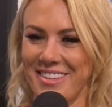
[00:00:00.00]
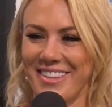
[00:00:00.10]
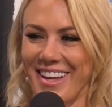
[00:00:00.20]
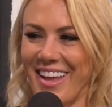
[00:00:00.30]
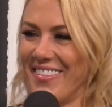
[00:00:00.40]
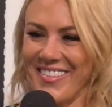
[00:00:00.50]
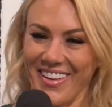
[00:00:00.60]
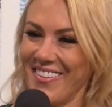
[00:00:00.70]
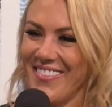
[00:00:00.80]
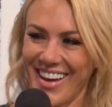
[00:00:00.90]
I
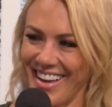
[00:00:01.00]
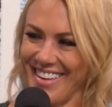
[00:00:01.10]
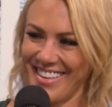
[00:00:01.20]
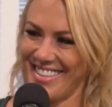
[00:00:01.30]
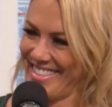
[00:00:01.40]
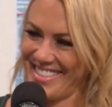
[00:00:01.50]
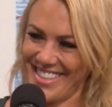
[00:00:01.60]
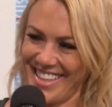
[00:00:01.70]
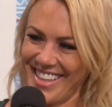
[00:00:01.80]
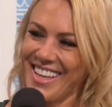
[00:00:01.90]
don't know why. Honestly.
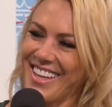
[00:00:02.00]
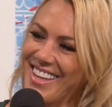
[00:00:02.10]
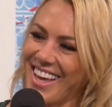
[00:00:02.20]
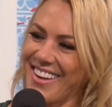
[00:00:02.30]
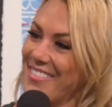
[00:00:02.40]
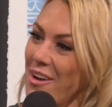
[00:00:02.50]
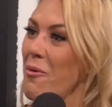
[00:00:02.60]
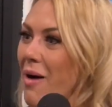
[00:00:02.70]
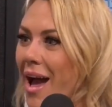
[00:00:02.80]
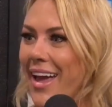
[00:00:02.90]
Why? I don't know
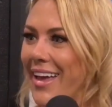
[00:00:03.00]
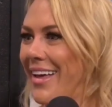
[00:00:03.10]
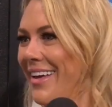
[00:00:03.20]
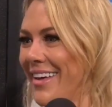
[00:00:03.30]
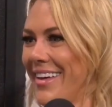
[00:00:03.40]
why.